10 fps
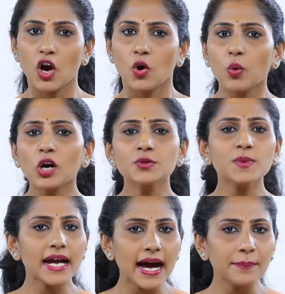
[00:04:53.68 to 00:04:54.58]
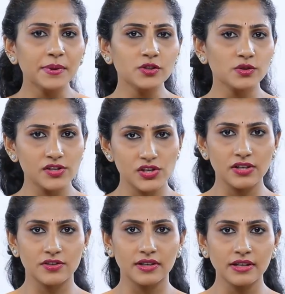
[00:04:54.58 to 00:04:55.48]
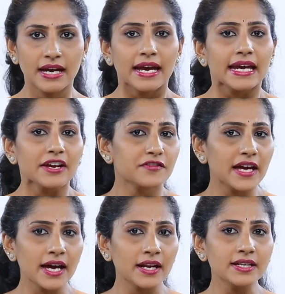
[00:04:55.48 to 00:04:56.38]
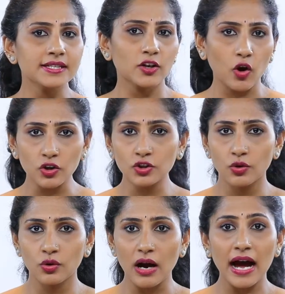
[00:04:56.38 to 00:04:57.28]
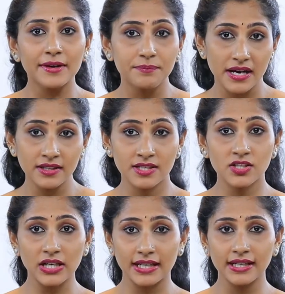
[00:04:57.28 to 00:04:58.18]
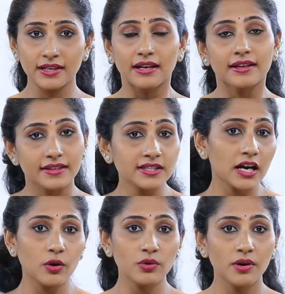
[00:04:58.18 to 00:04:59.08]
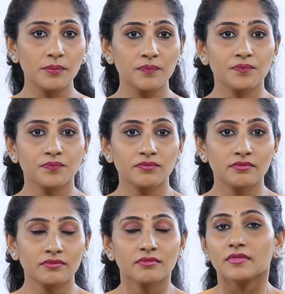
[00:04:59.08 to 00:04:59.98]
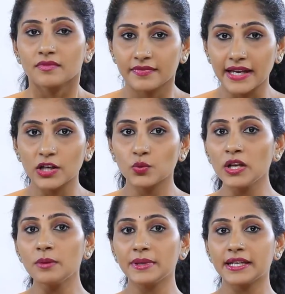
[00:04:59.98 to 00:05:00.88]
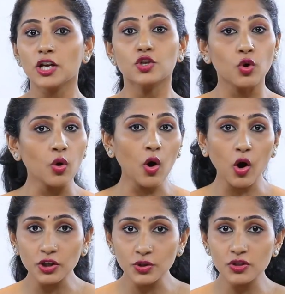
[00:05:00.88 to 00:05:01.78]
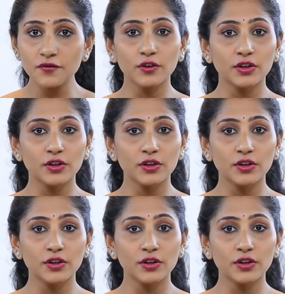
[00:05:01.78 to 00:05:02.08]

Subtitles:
What would happen to the children if there is an auto and bus strike in the town? There will be no autos for